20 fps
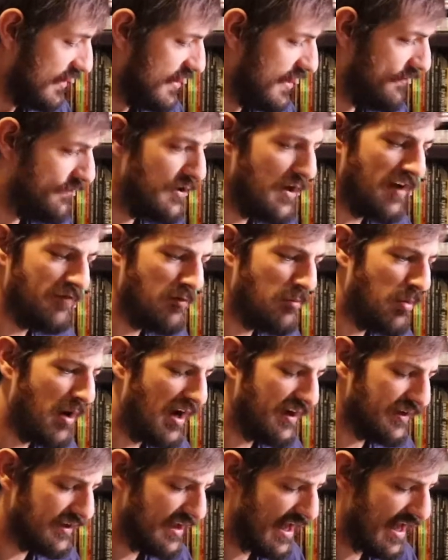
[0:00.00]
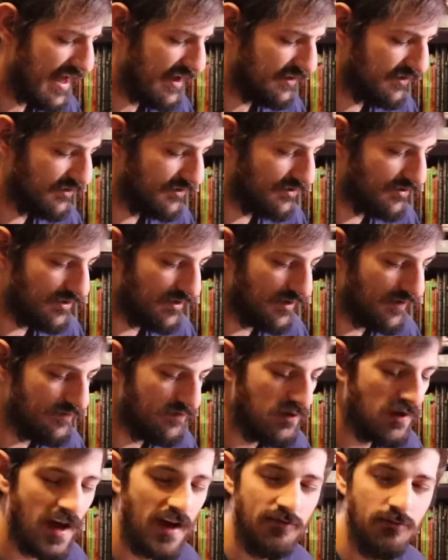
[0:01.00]
if you have a podcast, or
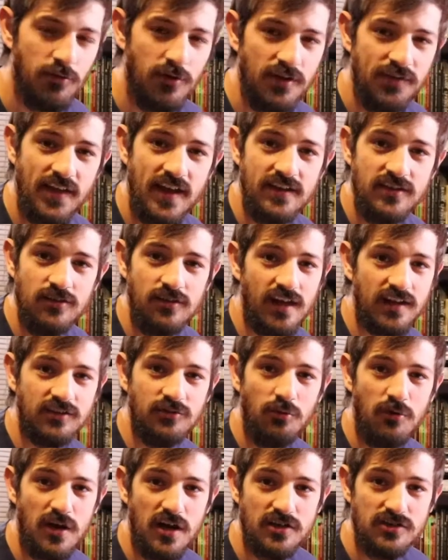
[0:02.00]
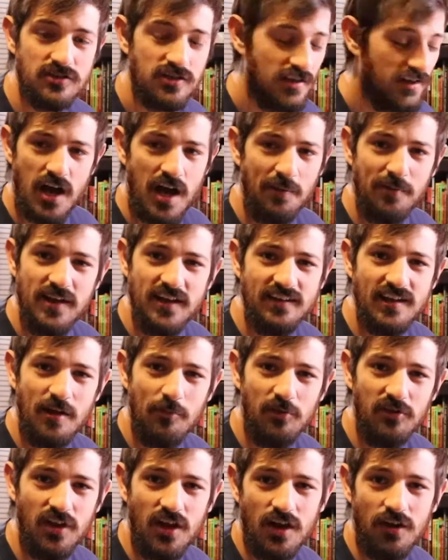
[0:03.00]
if you have one that you like to watch, comment it
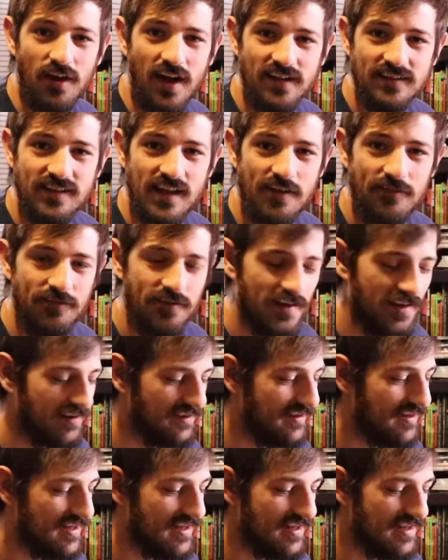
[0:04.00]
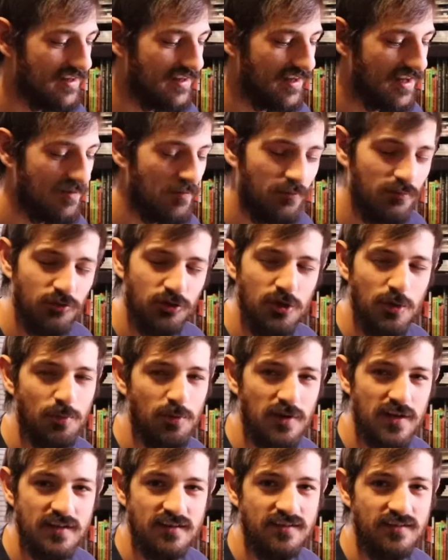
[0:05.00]
down below. I definitely am
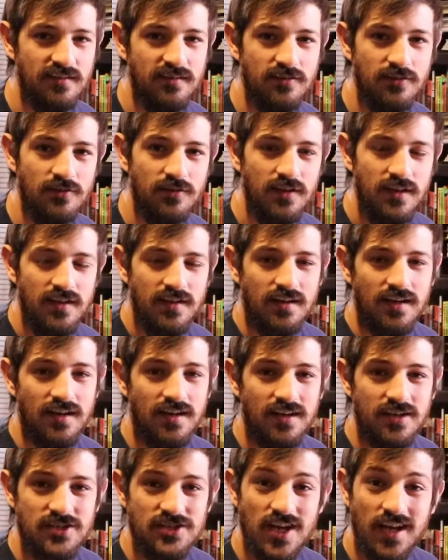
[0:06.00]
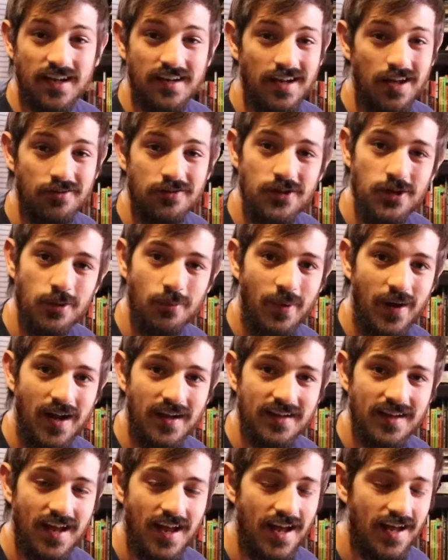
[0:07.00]
super into checking out new
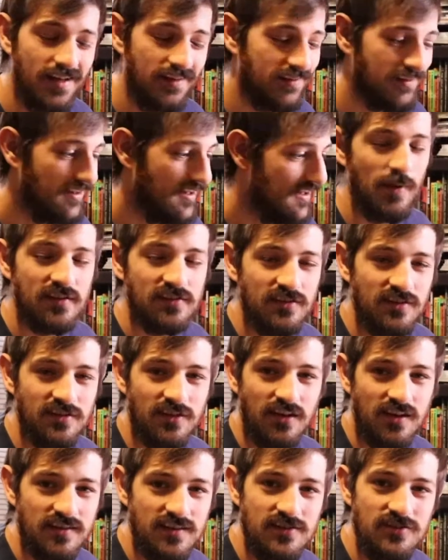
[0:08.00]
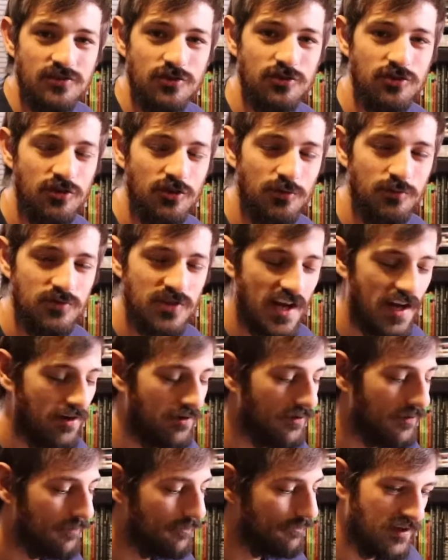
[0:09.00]
podcasts, especially starting this YouTube
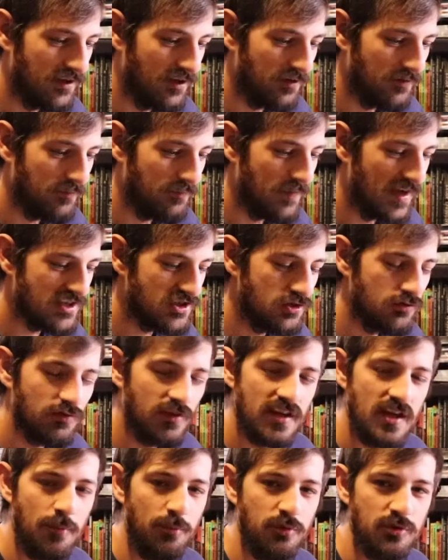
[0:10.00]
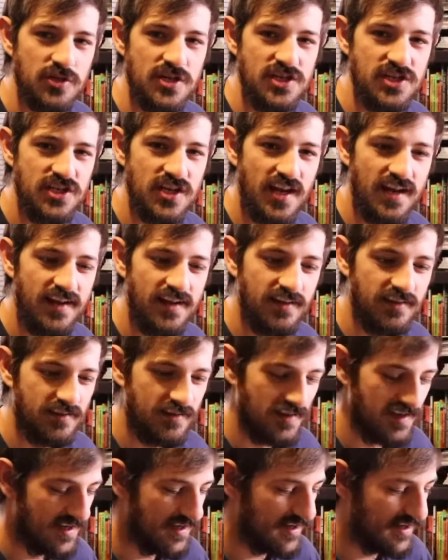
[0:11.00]
channel. You know, makes you really appreciate
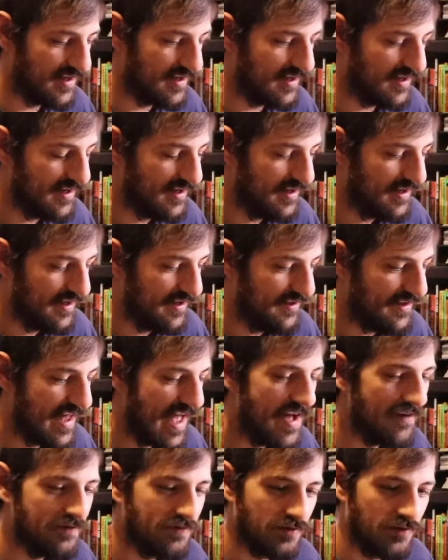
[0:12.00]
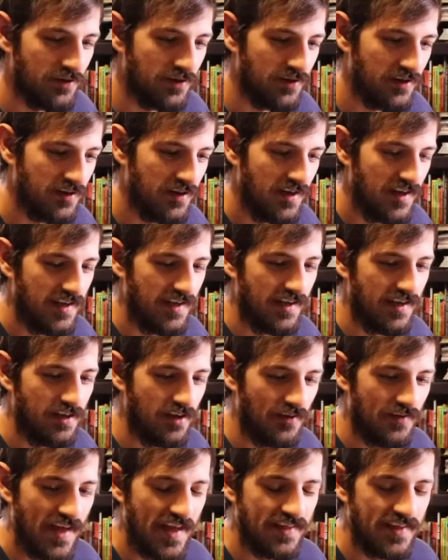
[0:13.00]
the effort and
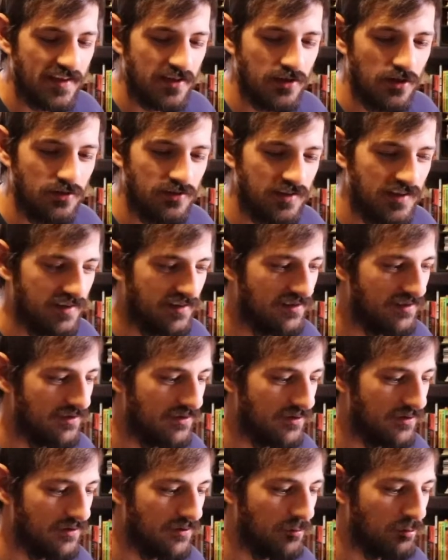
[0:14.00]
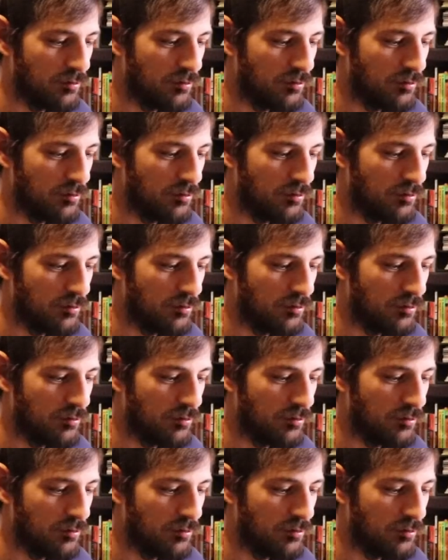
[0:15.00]
all that goes into